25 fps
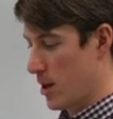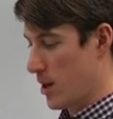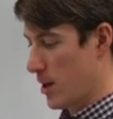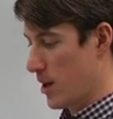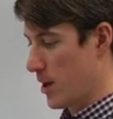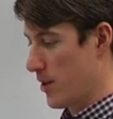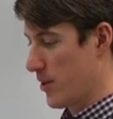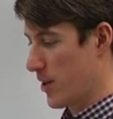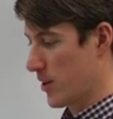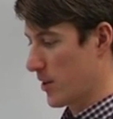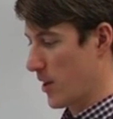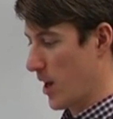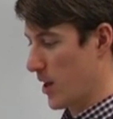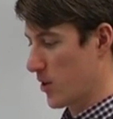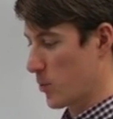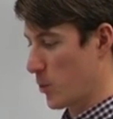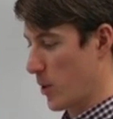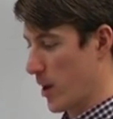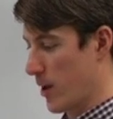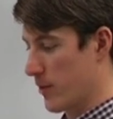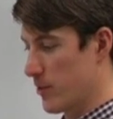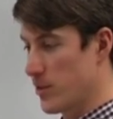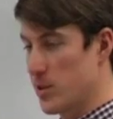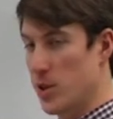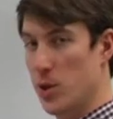In this case, we
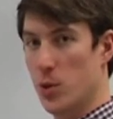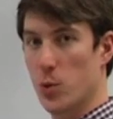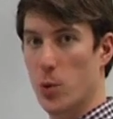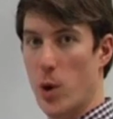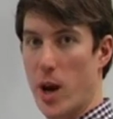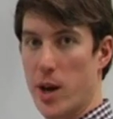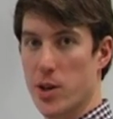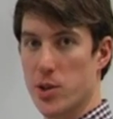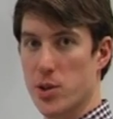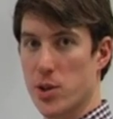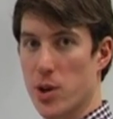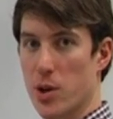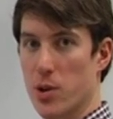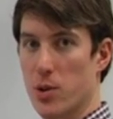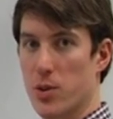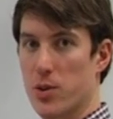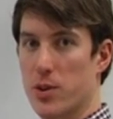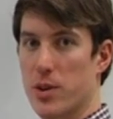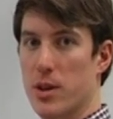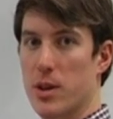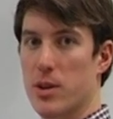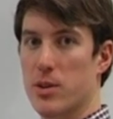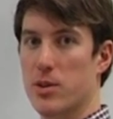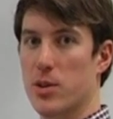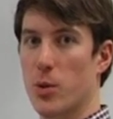have two
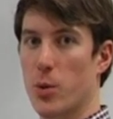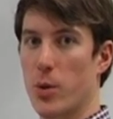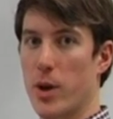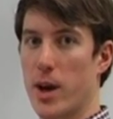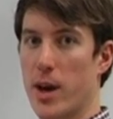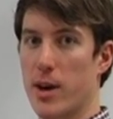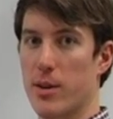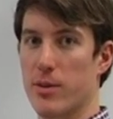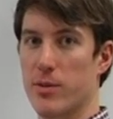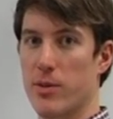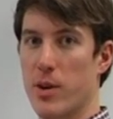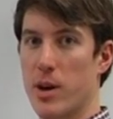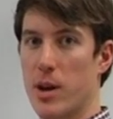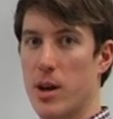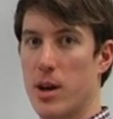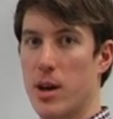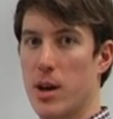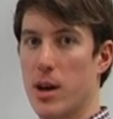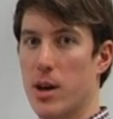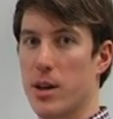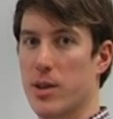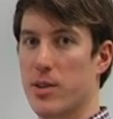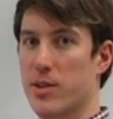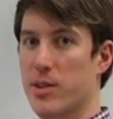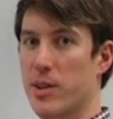ratios, so we'll have
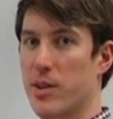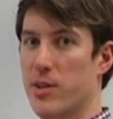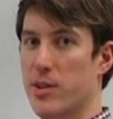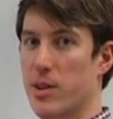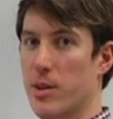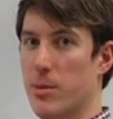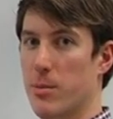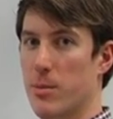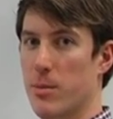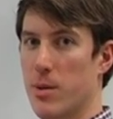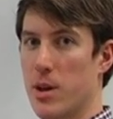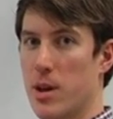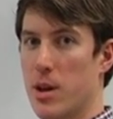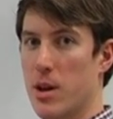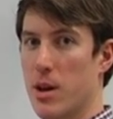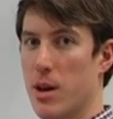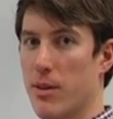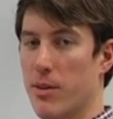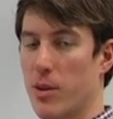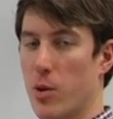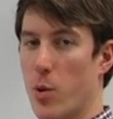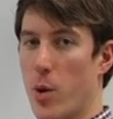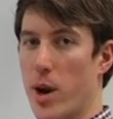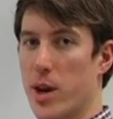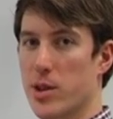a system of
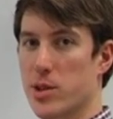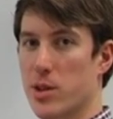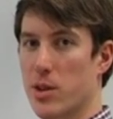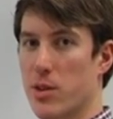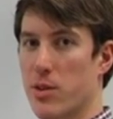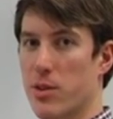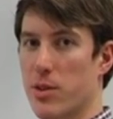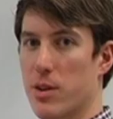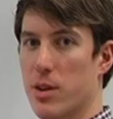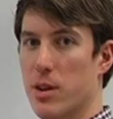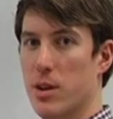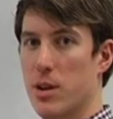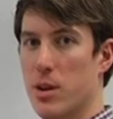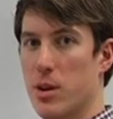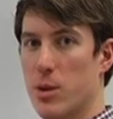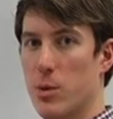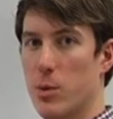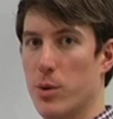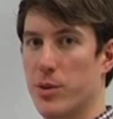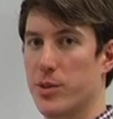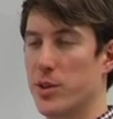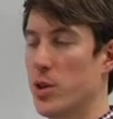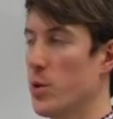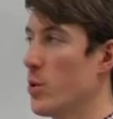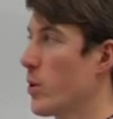equations
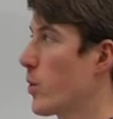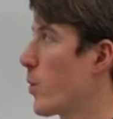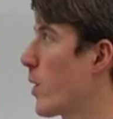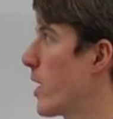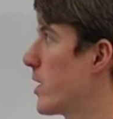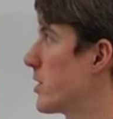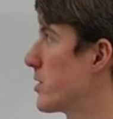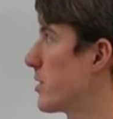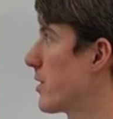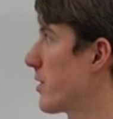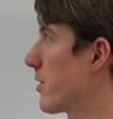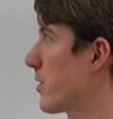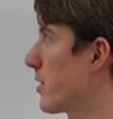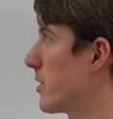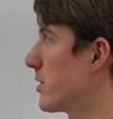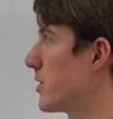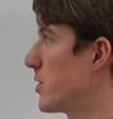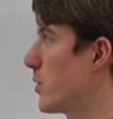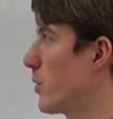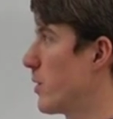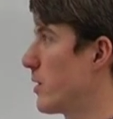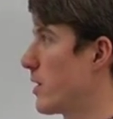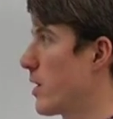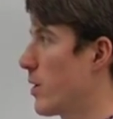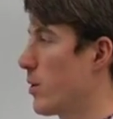with two equations and
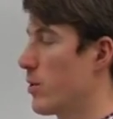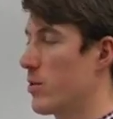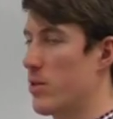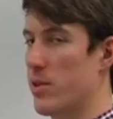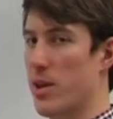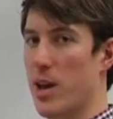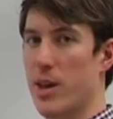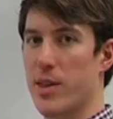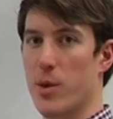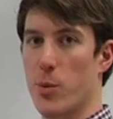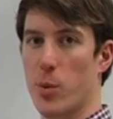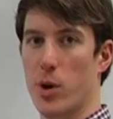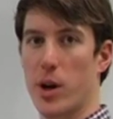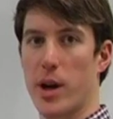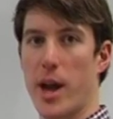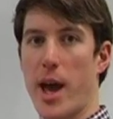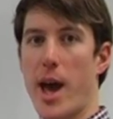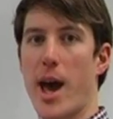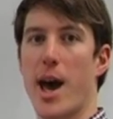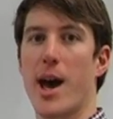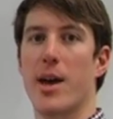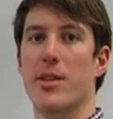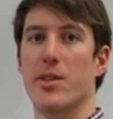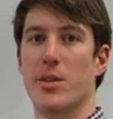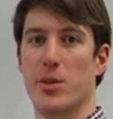two unknowns, and then we're going to
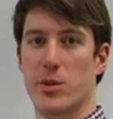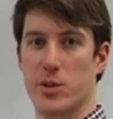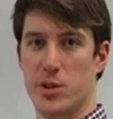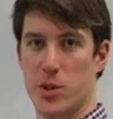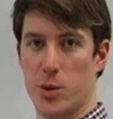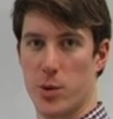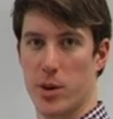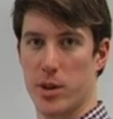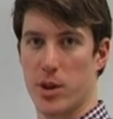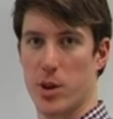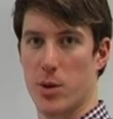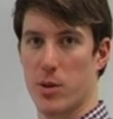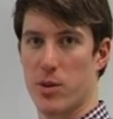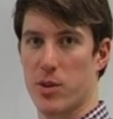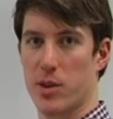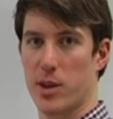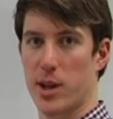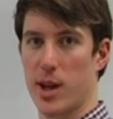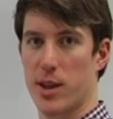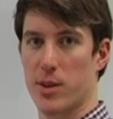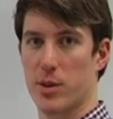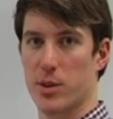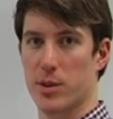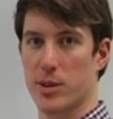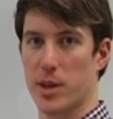add those two unknowns
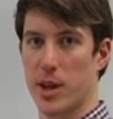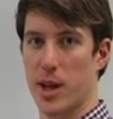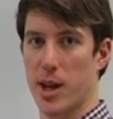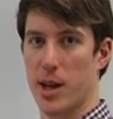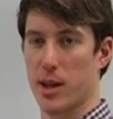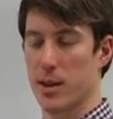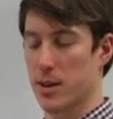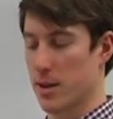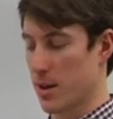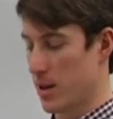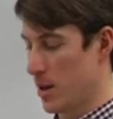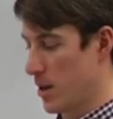together at the end.